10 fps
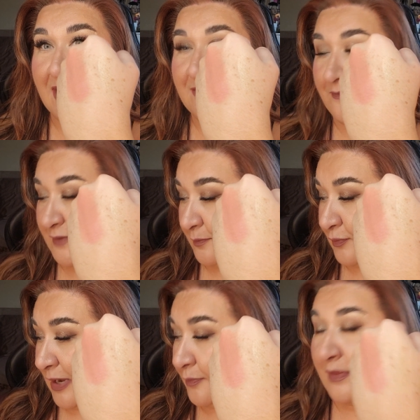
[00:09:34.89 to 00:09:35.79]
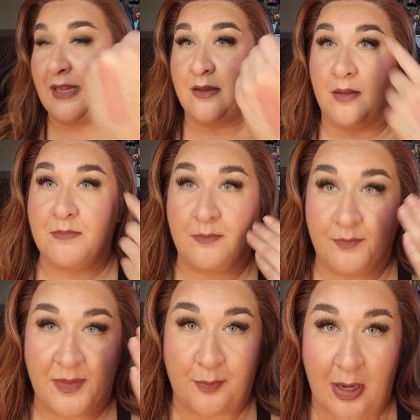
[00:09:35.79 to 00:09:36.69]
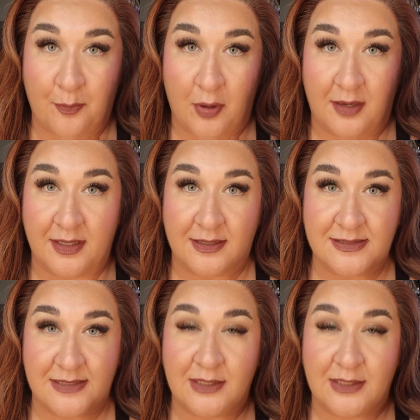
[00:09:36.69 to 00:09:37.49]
I love their brow like the brow products